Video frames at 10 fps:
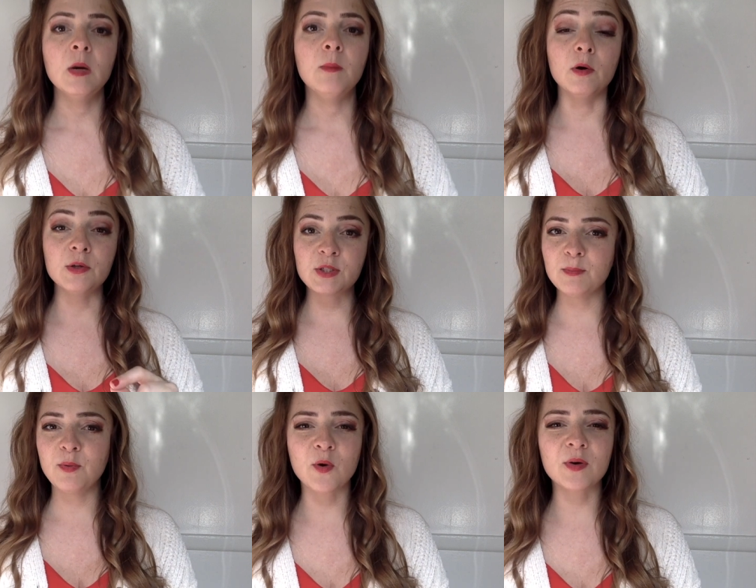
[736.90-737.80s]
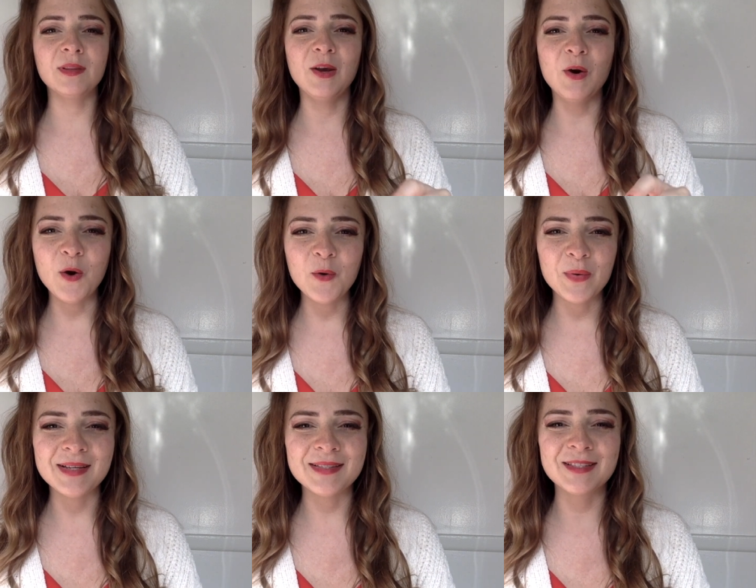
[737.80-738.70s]
Most importantly,
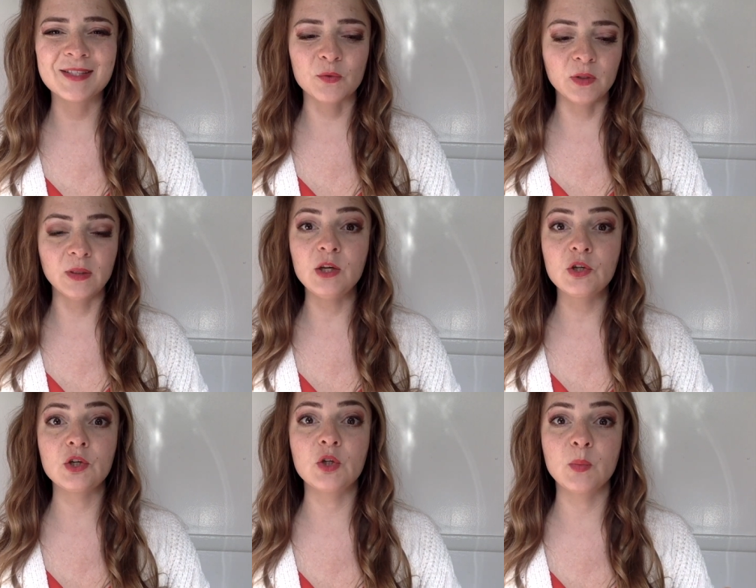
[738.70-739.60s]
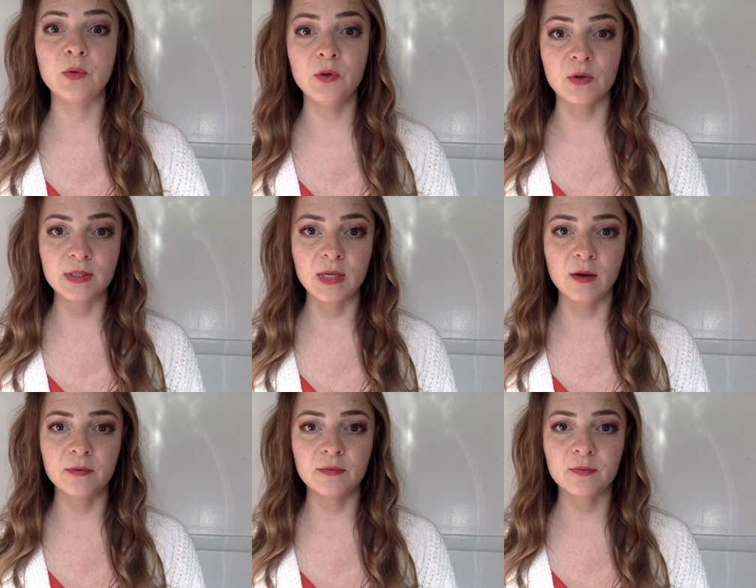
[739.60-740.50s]
always, it's the relationship with
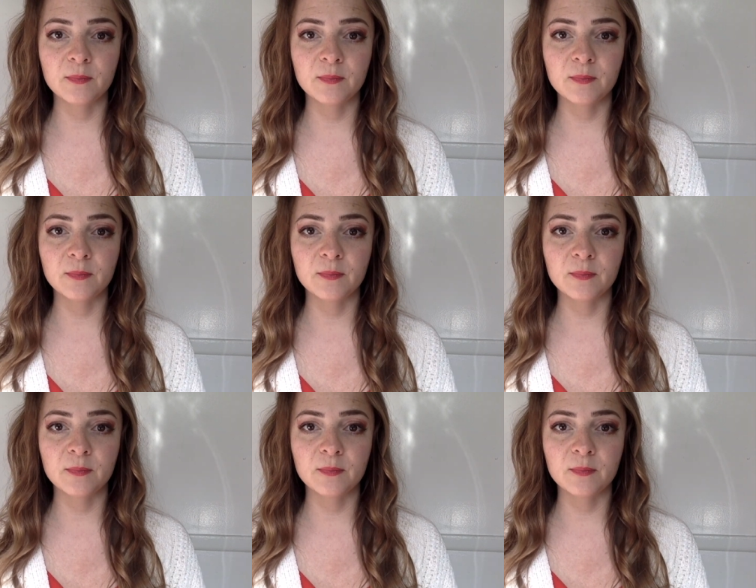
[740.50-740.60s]
yourself.